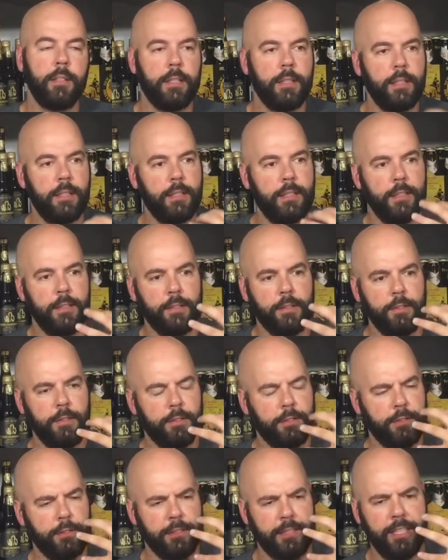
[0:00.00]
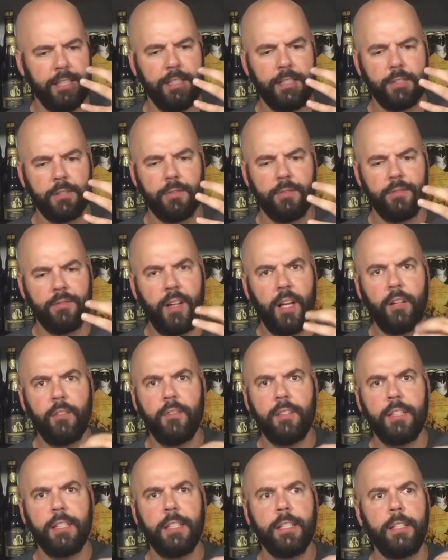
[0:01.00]
You're getting this
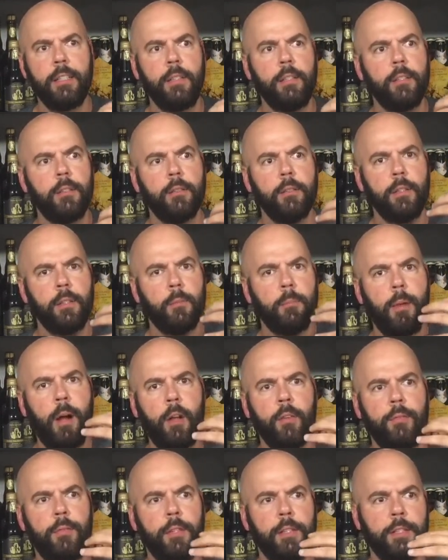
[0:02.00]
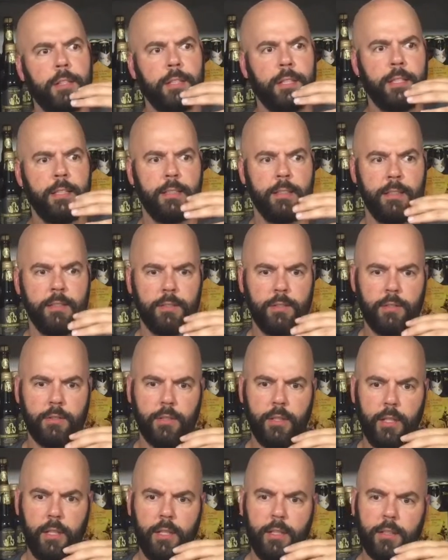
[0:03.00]
velvety, you know, mouthfeel. You're getting
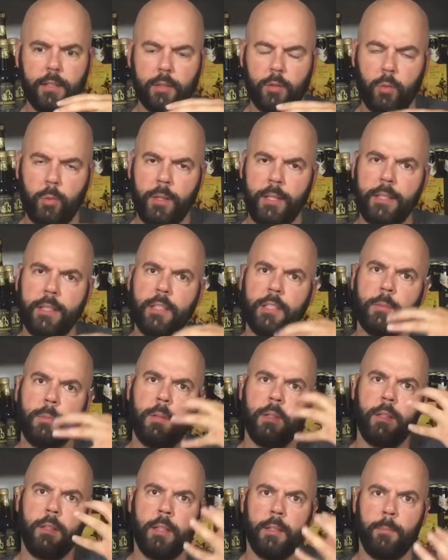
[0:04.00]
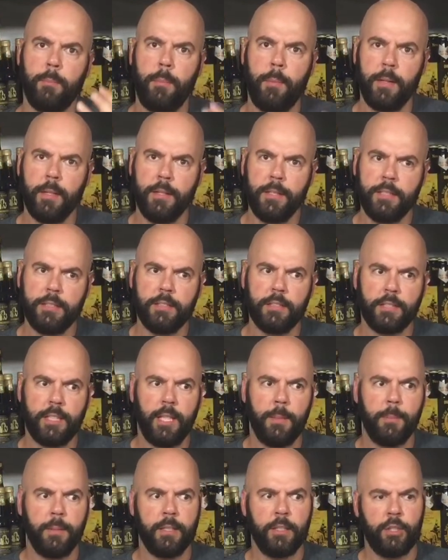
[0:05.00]
this the sweetness, but then the bitterness is
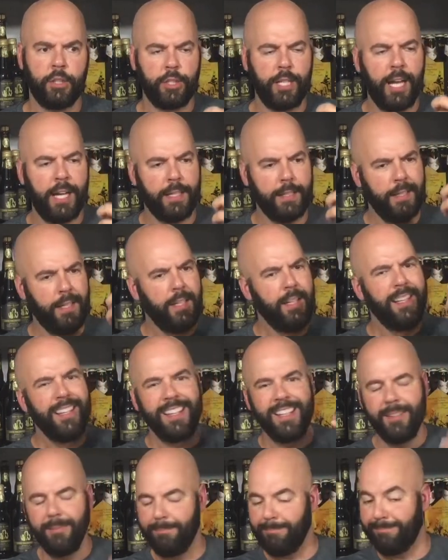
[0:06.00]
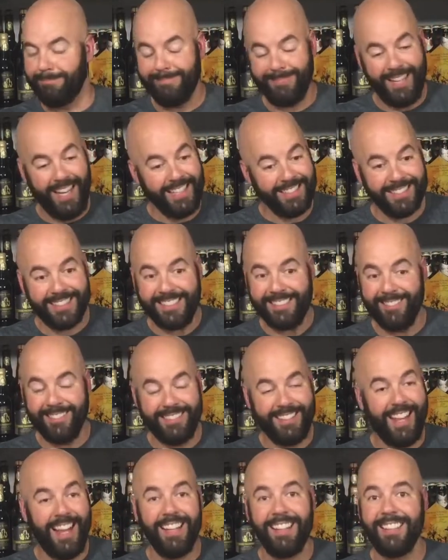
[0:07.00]
keeping in check. Actually,
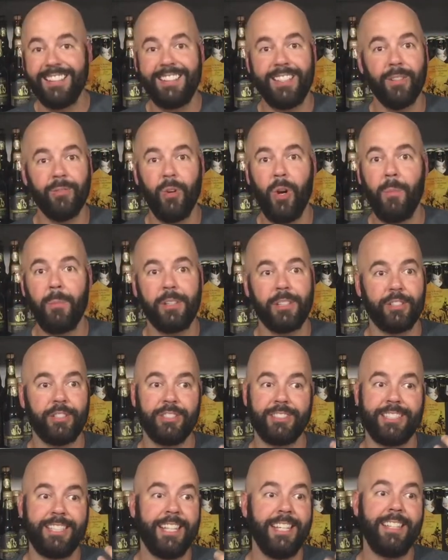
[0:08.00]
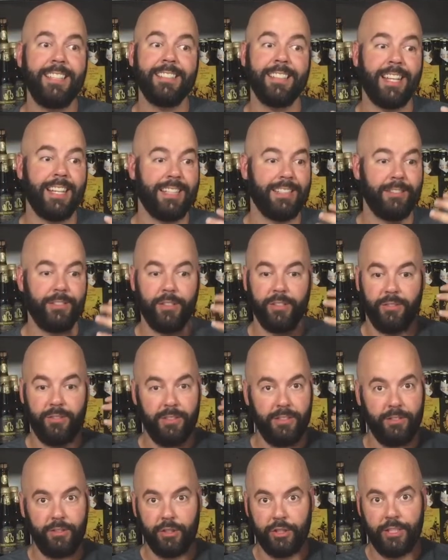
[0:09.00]
a lot of like the aroma, you're just getting like
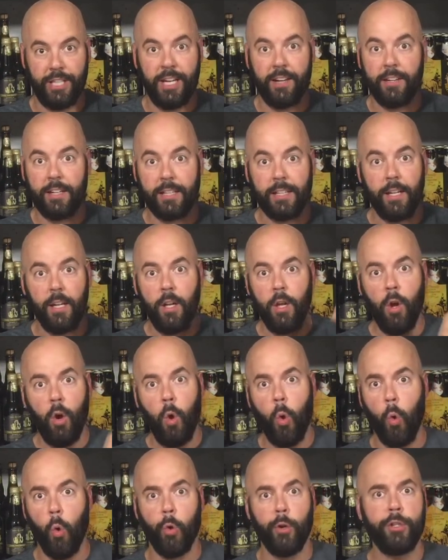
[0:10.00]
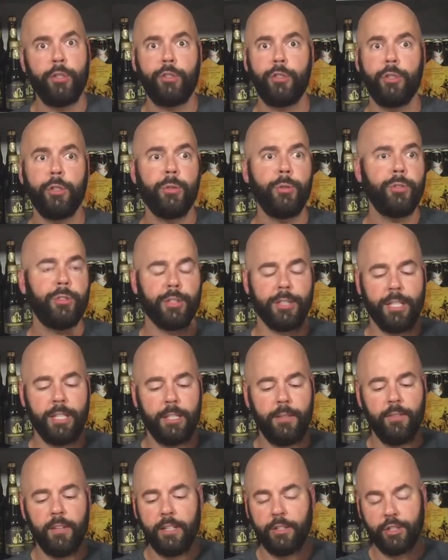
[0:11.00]
the generic orange juice. You're
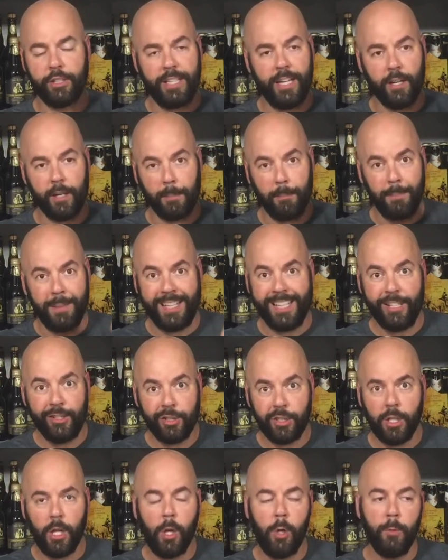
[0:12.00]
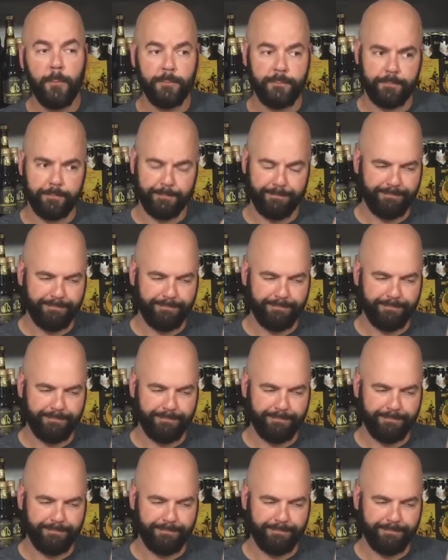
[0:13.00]
getting a very generic peach note.